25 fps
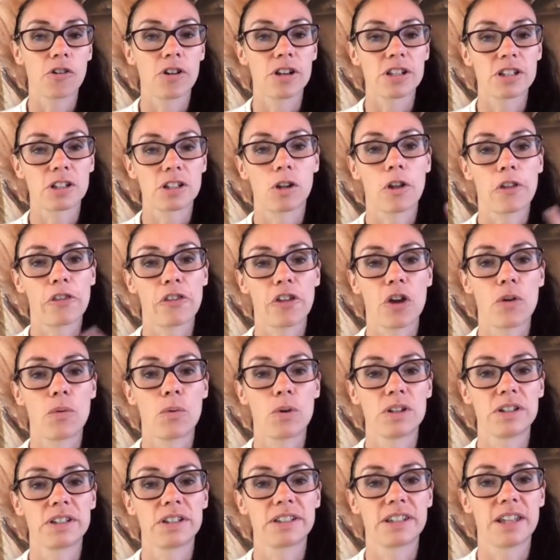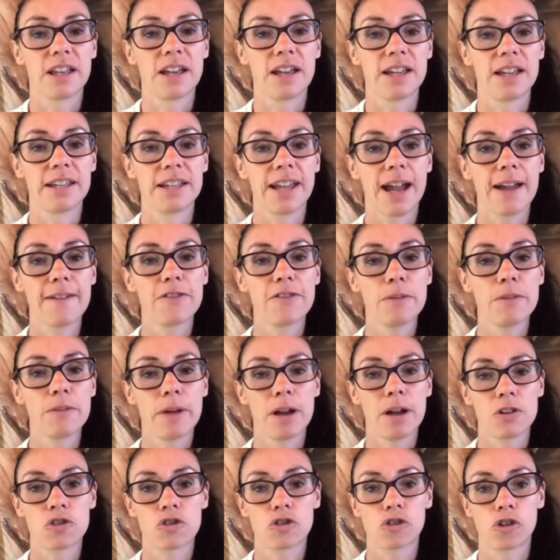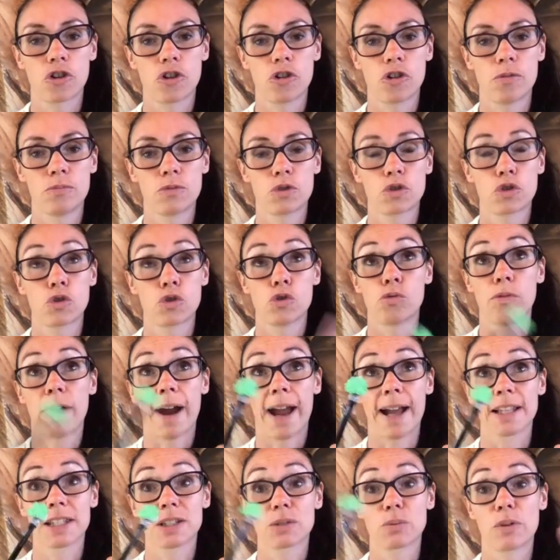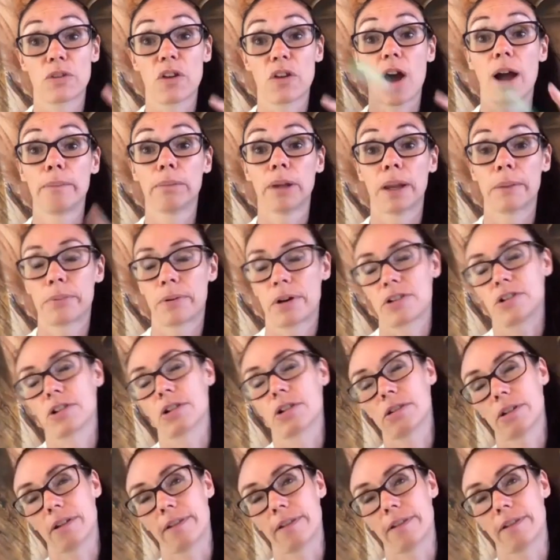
increased klotho was they gave the mushroom to rats with high blood pressure.